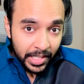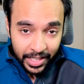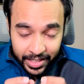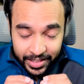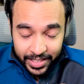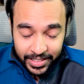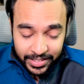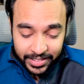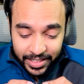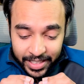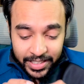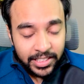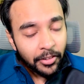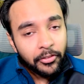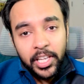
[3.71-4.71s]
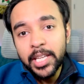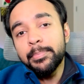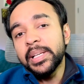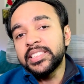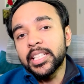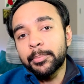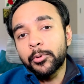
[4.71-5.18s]
This is a very
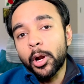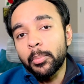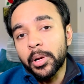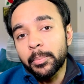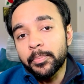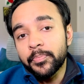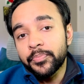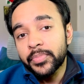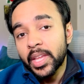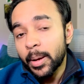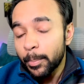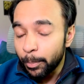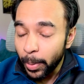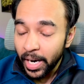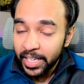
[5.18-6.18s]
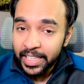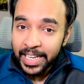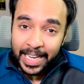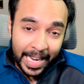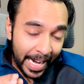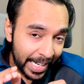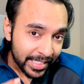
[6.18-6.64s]
basic problem, but
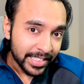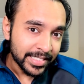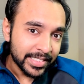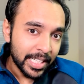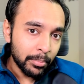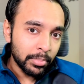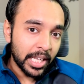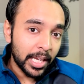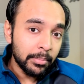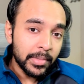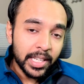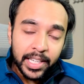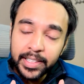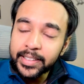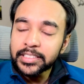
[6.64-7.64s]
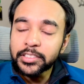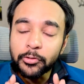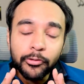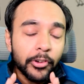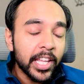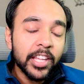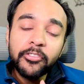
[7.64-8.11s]
at the same time, it is
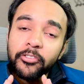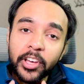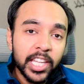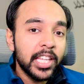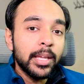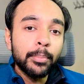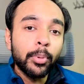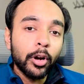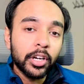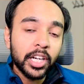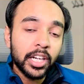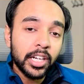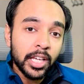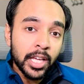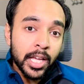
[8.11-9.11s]
very, very important